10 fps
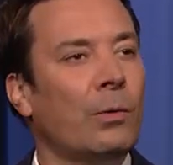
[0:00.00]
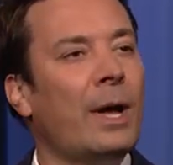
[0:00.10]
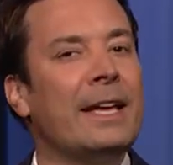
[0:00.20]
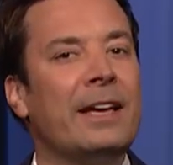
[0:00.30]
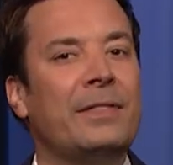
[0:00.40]

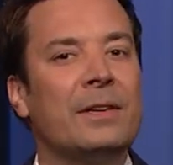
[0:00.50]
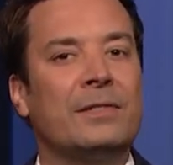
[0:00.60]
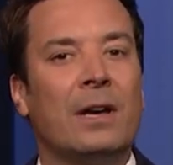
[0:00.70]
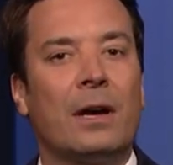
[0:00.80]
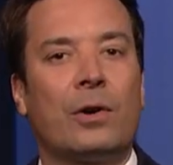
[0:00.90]
Well, hey, get
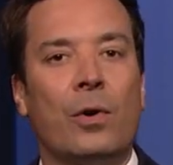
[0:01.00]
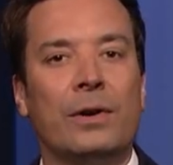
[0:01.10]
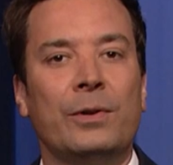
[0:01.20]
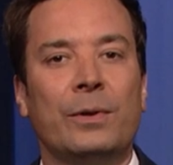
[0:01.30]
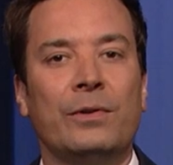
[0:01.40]
this. Uh,
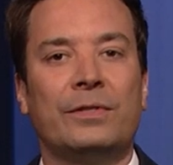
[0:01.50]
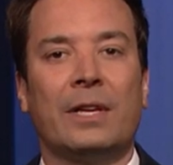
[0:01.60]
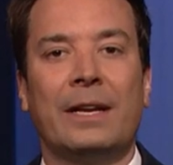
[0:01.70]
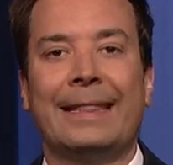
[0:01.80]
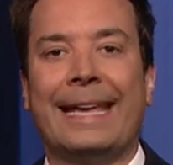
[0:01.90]
according to a new
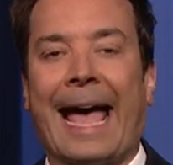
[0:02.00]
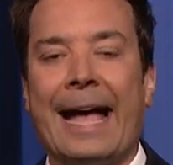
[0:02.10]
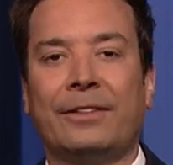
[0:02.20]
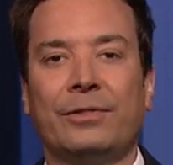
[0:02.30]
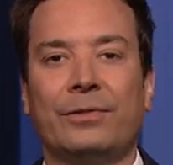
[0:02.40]
study, the
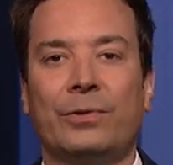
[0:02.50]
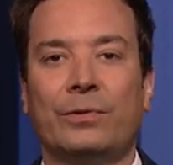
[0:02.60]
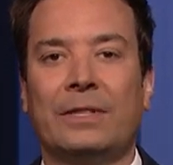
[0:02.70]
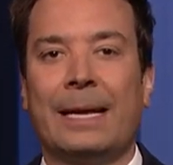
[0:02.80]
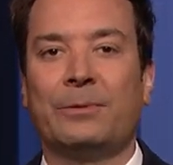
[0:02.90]
actors
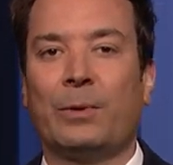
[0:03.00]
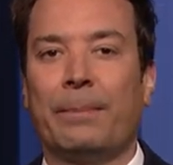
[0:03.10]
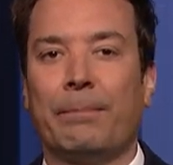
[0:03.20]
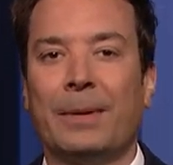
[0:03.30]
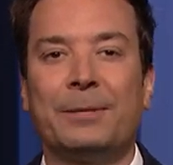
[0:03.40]
whose names we
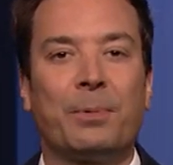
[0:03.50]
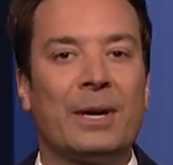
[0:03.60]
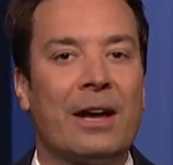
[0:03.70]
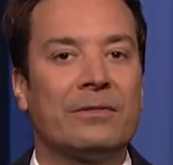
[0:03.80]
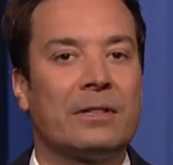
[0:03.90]

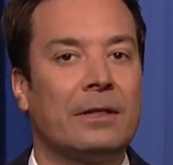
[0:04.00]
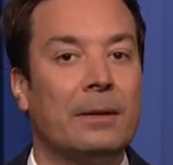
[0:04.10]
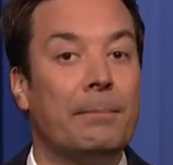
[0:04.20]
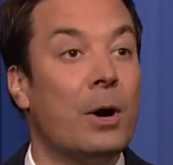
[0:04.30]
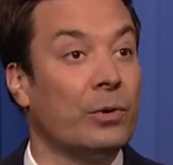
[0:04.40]
mispronounce
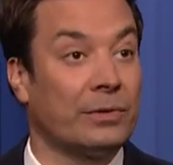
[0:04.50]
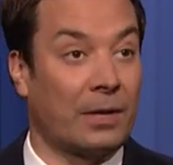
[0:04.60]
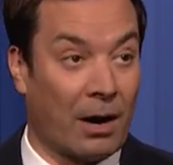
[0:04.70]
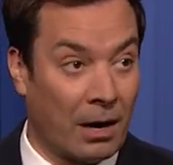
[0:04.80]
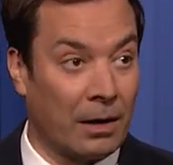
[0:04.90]
the most
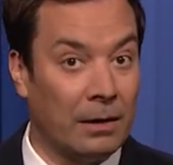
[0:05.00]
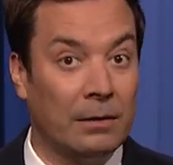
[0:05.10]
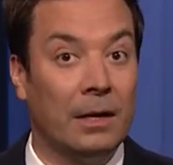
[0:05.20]
are